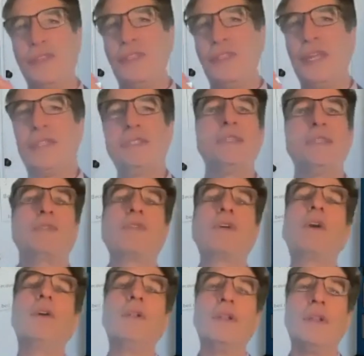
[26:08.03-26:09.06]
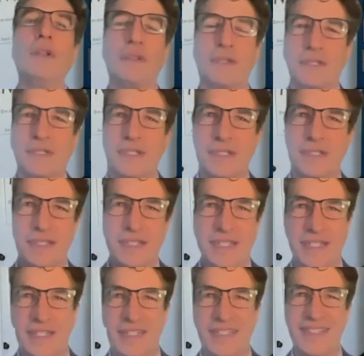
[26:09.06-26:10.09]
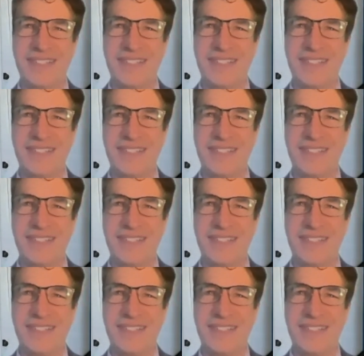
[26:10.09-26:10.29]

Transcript: the Dead Sea Scrolls, right?